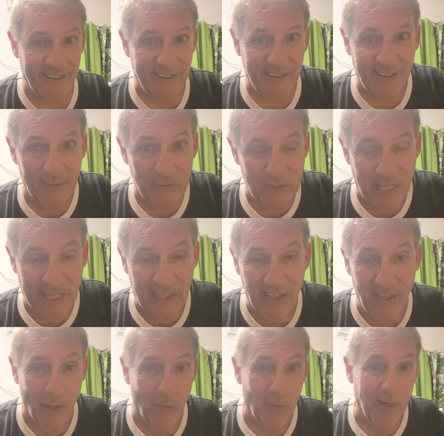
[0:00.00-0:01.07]
I was like, you
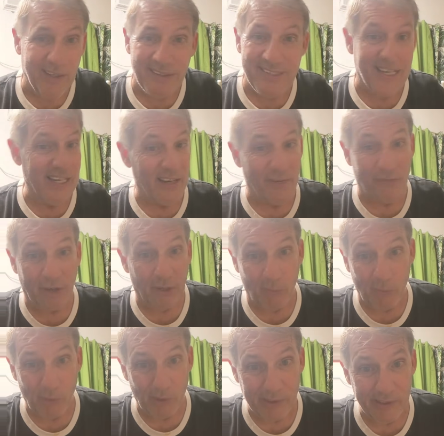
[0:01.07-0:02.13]
know what? This ain't never gonna
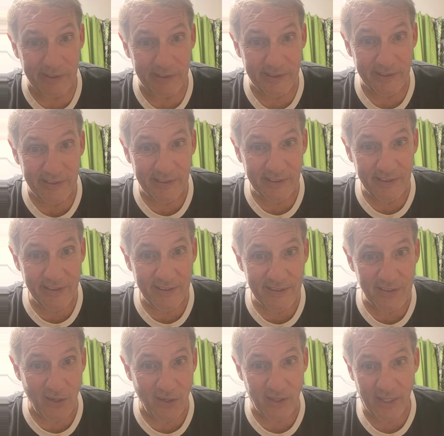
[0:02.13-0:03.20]
work.
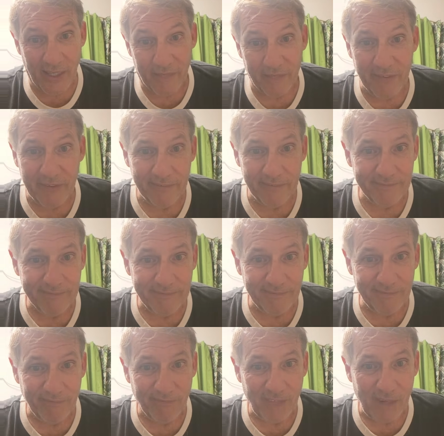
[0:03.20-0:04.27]
So I left.
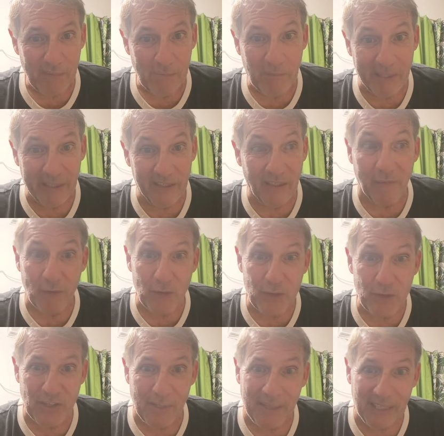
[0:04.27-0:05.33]
But the first
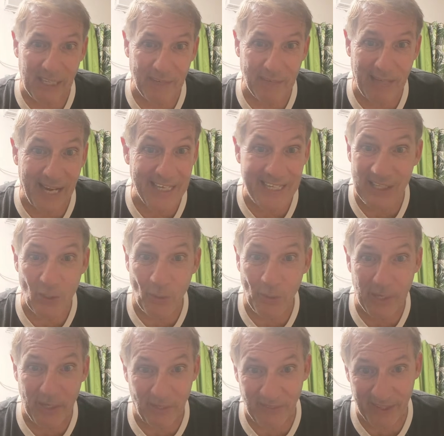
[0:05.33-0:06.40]
time I left, I didn't know
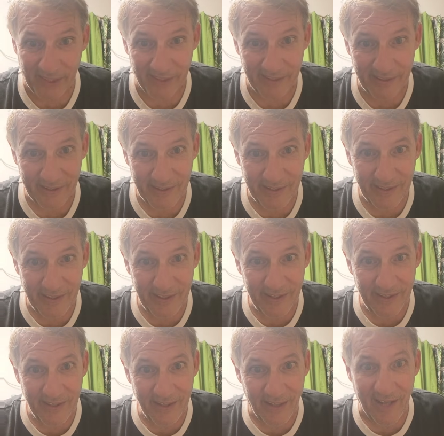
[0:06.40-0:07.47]
anything.
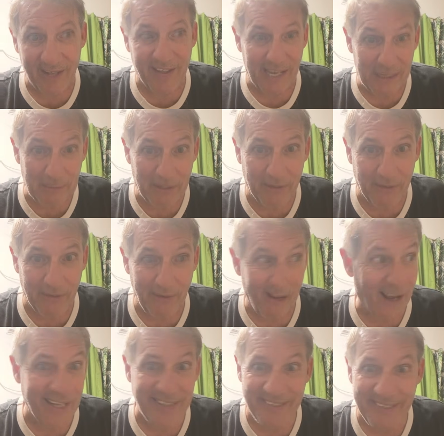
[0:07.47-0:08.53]
I came here,
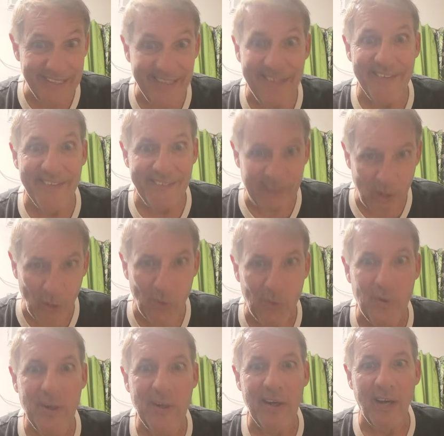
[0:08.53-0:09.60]
I didn't know
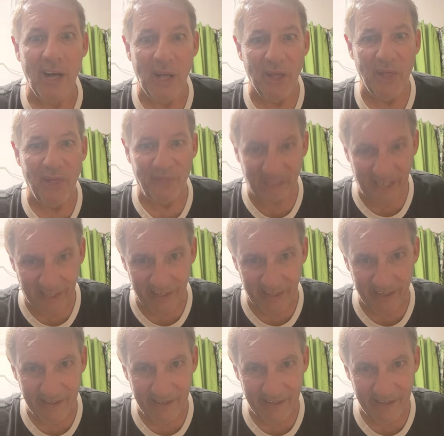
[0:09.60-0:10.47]
a thing.